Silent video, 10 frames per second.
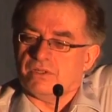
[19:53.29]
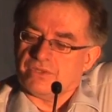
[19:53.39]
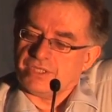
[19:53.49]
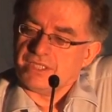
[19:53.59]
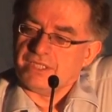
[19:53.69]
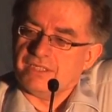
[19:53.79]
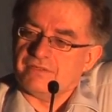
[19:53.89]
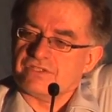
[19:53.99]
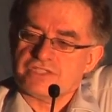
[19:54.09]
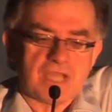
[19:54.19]

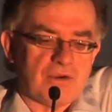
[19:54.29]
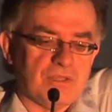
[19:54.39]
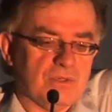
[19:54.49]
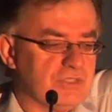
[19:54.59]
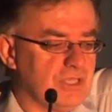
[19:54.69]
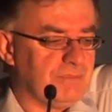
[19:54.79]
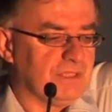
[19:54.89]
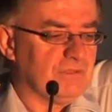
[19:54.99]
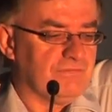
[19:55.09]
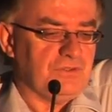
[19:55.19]
the
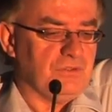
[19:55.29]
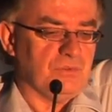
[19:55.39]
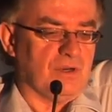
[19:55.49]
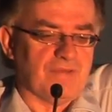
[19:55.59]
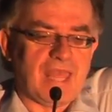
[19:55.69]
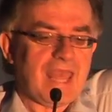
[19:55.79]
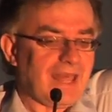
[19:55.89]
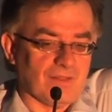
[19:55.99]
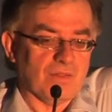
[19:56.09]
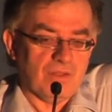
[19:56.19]
stereotypical view of
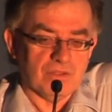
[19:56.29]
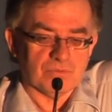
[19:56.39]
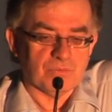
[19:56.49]
hell,